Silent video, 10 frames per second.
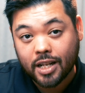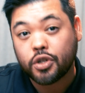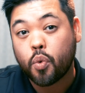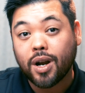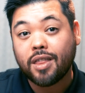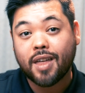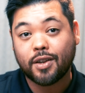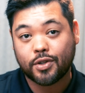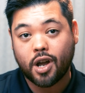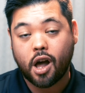to
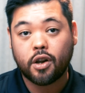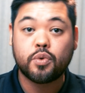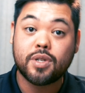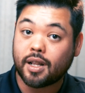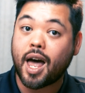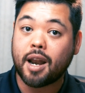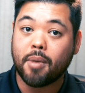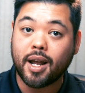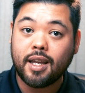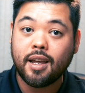$20,000 was a lot of
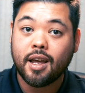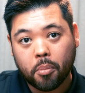money,